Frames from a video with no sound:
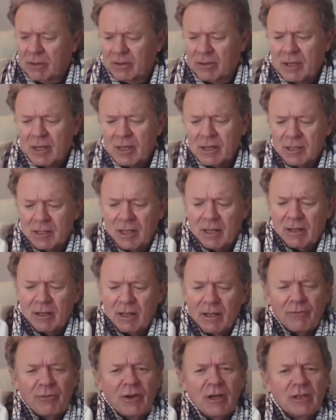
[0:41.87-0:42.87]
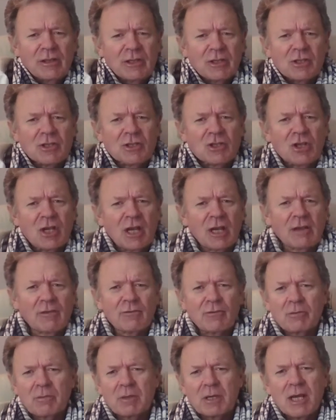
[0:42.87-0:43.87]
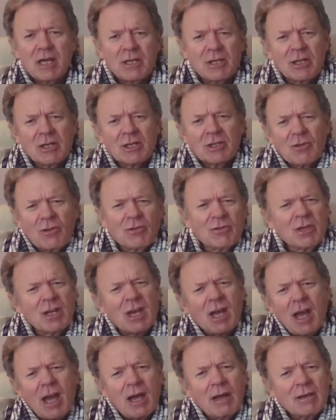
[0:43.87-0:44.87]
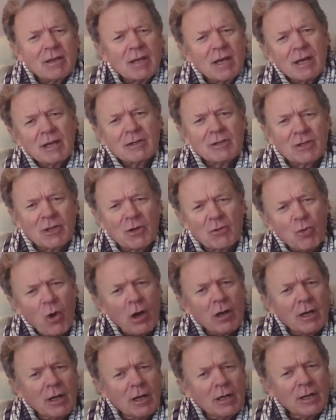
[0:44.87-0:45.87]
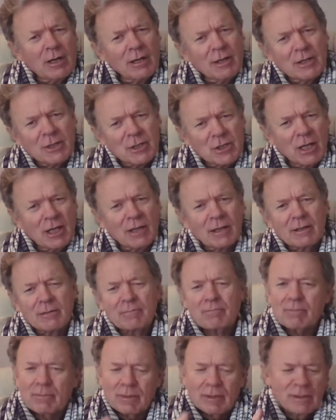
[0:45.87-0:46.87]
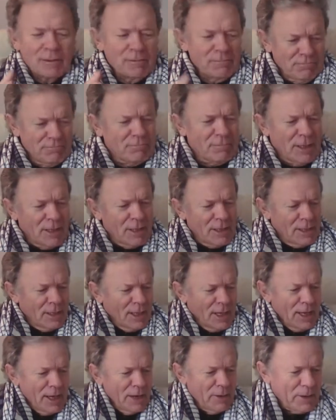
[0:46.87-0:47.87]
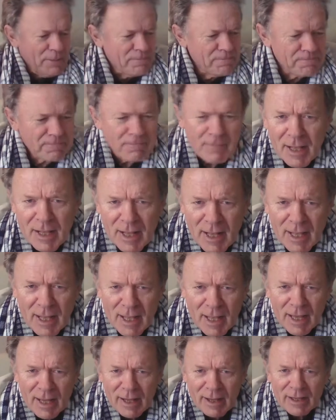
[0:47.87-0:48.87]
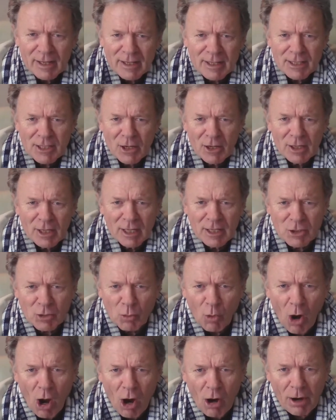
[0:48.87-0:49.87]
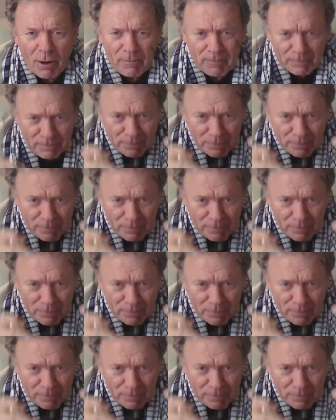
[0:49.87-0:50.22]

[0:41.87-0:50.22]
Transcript: things and found this jacket from the 80s. Thought, yeah, yeah, it's a rocker kind of jacket. But anyway, so let's rock.